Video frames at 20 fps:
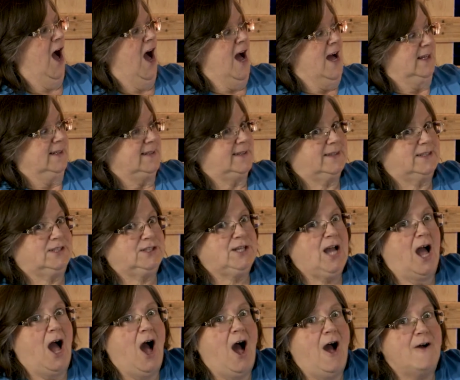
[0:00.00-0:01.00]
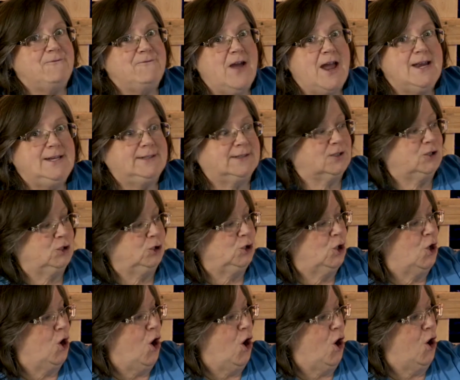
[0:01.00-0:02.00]
Scarface
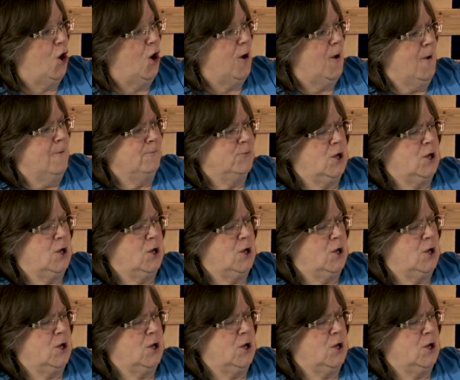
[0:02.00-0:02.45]
Claw,